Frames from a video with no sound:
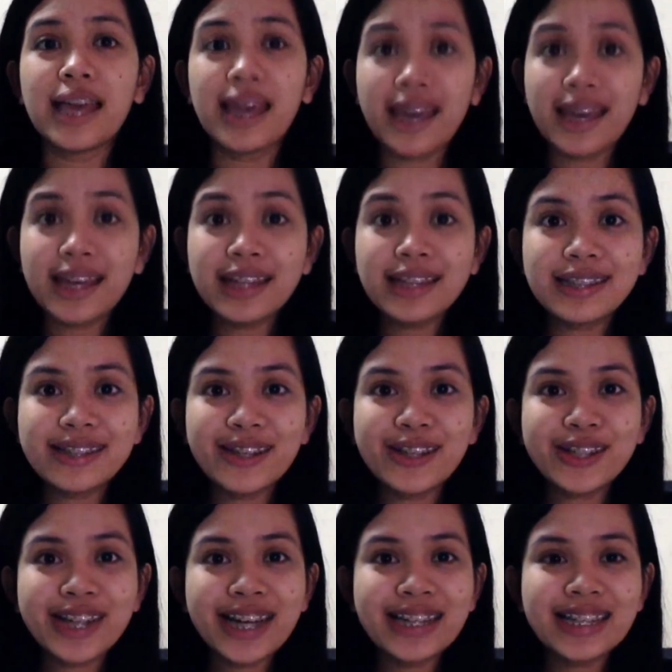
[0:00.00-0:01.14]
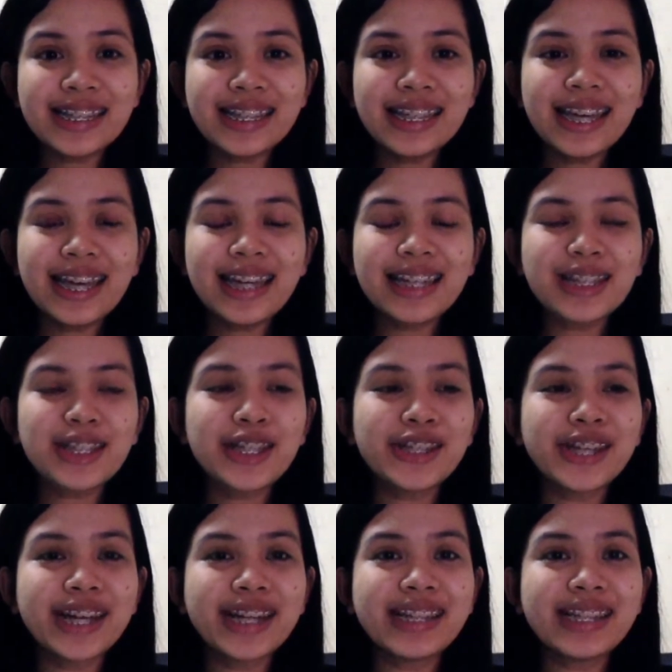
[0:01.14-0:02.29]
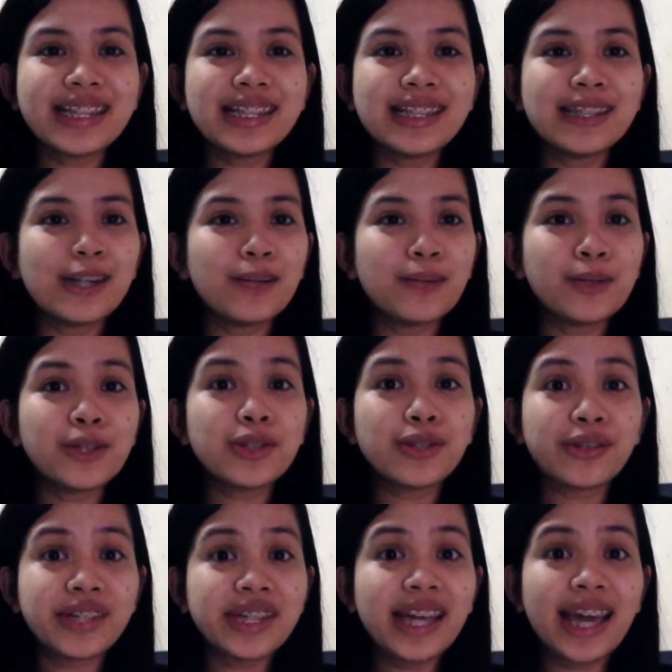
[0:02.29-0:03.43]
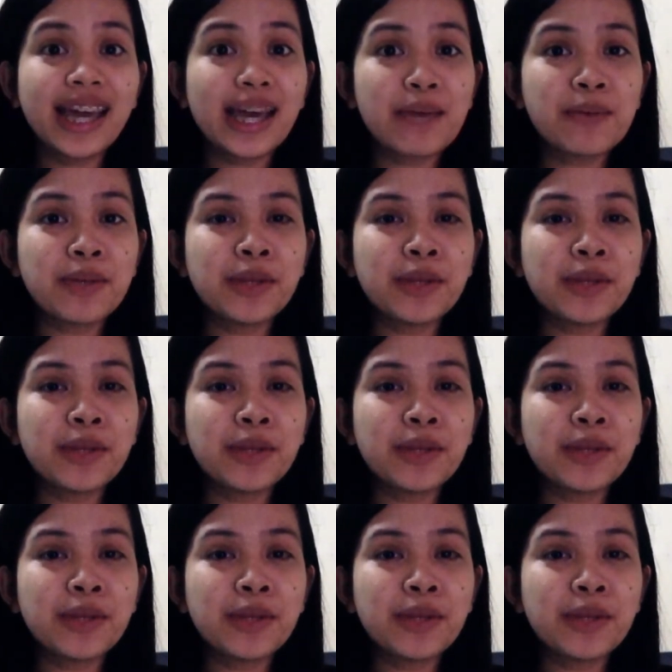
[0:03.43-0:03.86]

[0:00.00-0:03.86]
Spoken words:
8 already, and it's already almost 3 a.m.